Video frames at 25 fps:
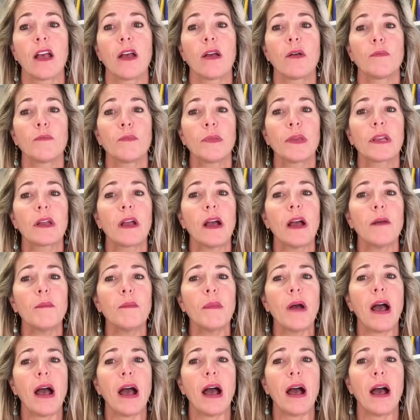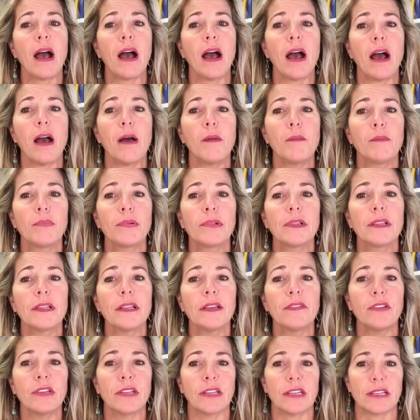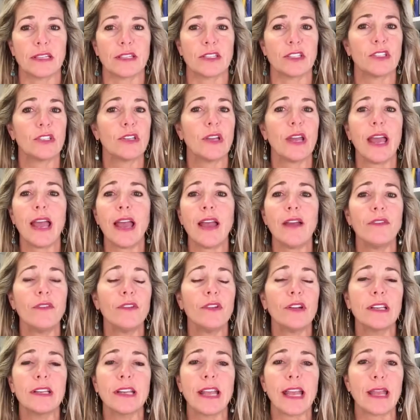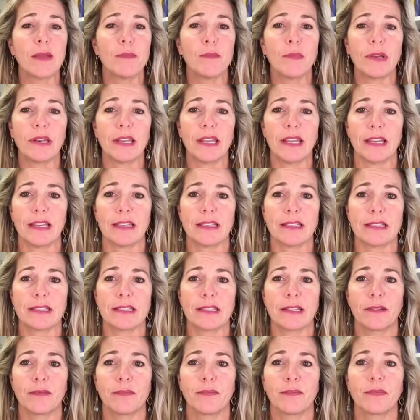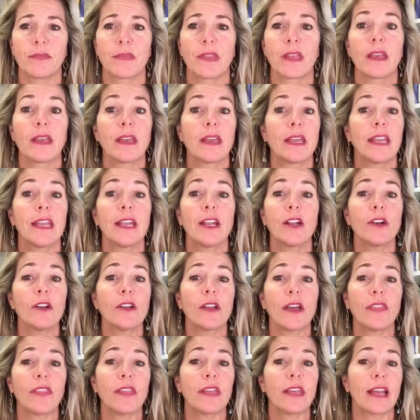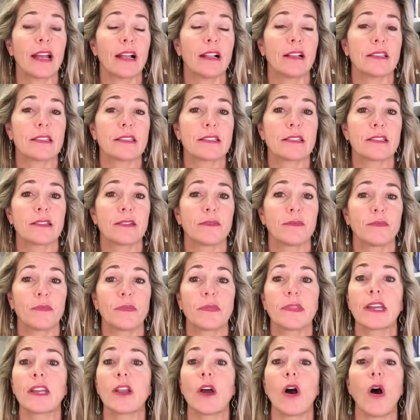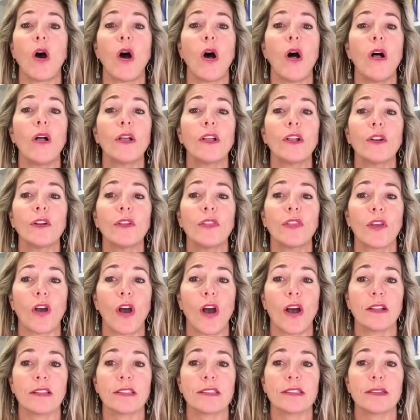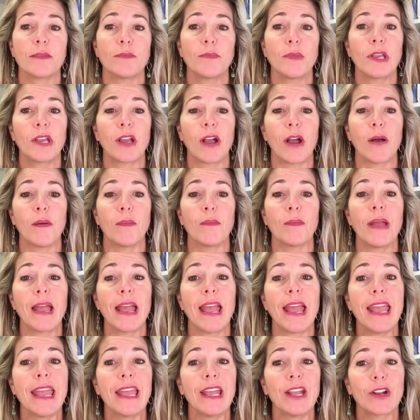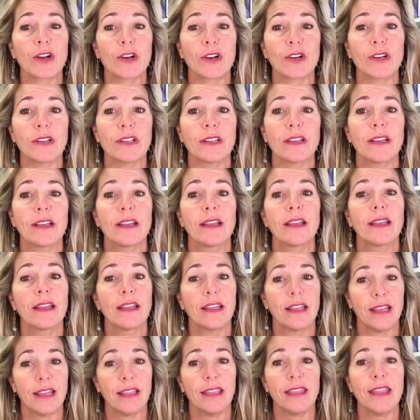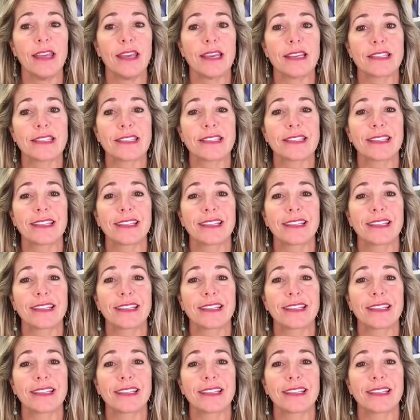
Become oblivious to every name but His. Hear nothing else. Let all your thoughts become anchored in this.